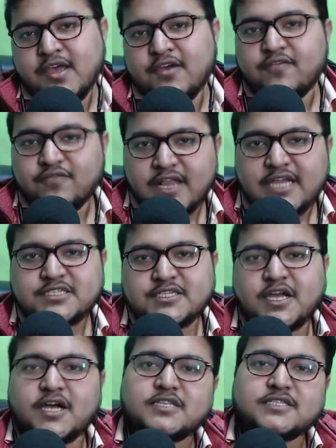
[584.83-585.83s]

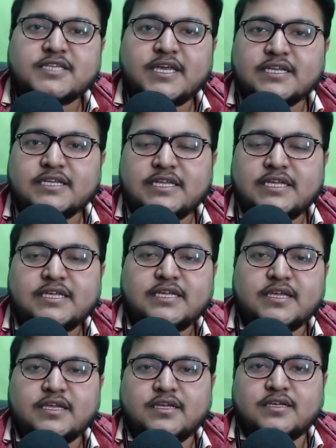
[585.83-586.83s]
Flashcards technique
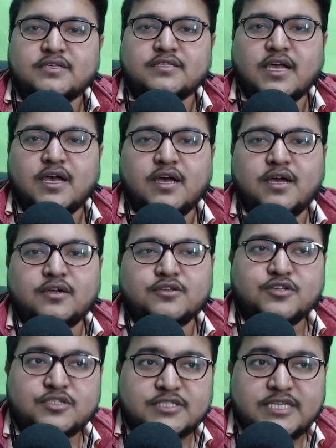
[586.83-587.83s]
is a
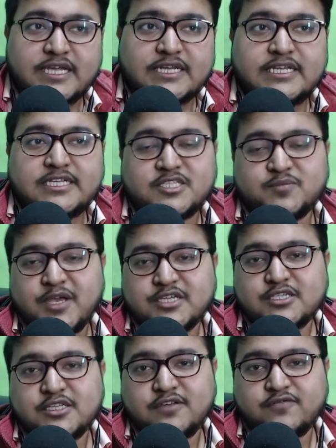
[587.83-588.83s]
good technique,
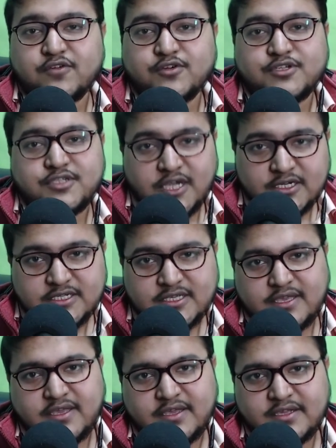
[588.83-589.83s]
especially for young
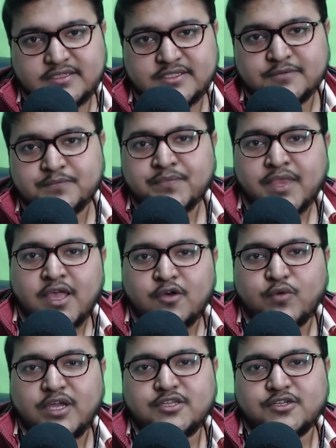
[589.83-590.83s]
kids,
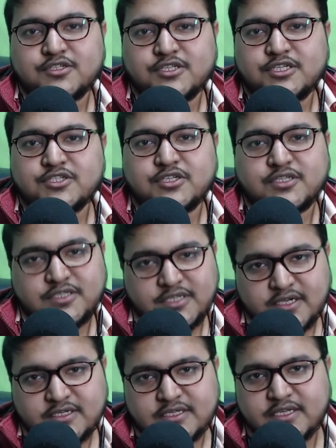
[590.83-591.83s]
When you're teaching
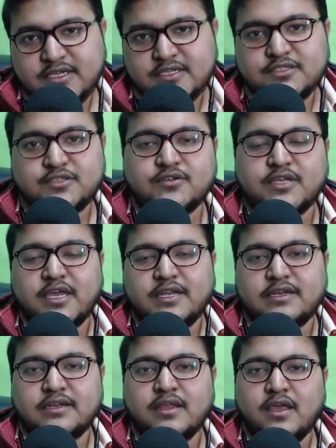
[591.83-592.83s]
young kids, you
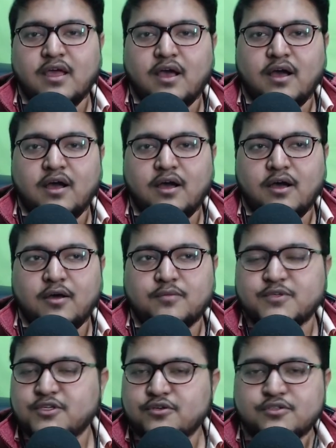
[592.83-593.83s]
can
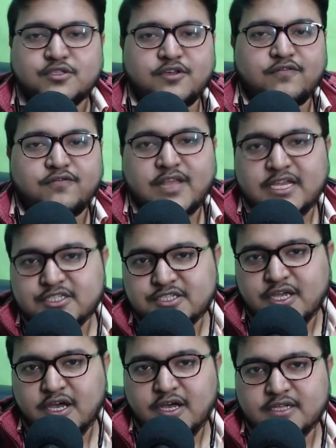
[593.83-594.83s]
use your
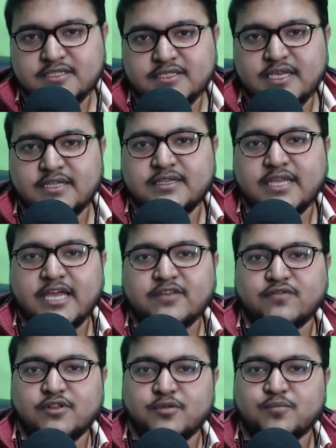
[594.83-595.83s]
flashcards, and that
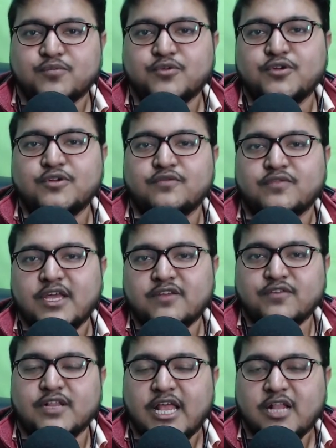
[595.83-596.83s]

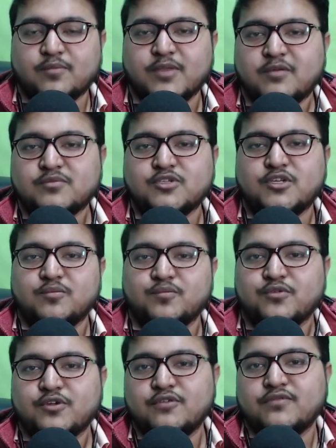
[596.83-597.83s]
will help them to
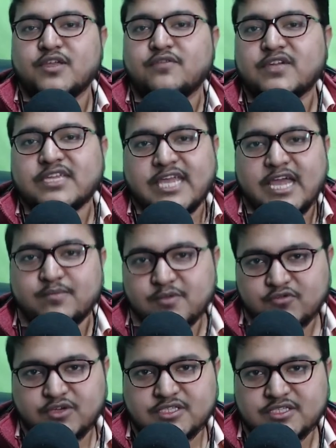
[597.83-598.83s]
improve their
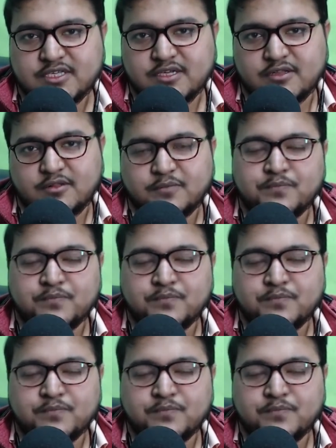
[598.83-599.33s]
vocabulary skill.